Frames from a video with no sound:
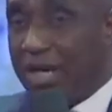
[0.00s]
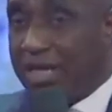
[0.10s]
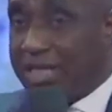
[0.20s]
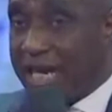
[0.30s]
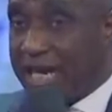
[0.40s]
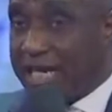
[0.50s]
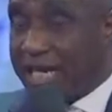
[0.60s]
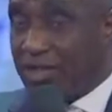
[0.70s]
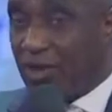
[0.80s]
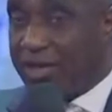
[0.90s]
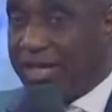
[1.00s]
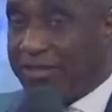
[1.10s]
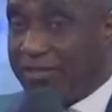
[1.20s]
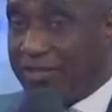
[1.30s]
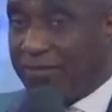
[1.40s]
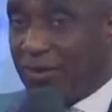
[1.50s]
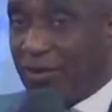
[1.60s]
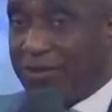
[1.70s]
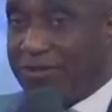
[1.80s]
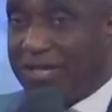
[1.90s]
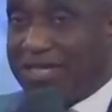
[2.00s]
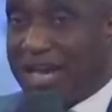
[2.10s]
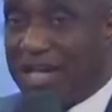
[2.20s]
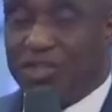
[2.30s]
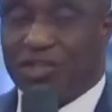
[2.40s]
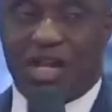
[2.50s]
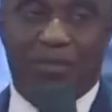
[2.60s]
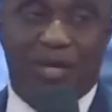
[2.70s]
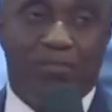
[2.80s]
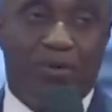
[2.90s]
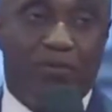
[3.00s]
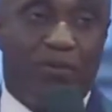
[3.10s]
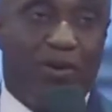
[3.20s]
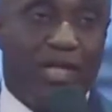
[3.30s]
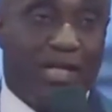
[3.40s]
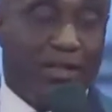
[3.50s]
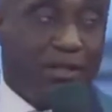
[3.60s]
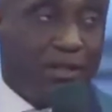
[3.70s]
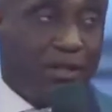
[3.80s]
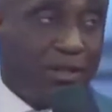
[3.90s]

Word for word: And that class, God hates it because God said, That shall be above only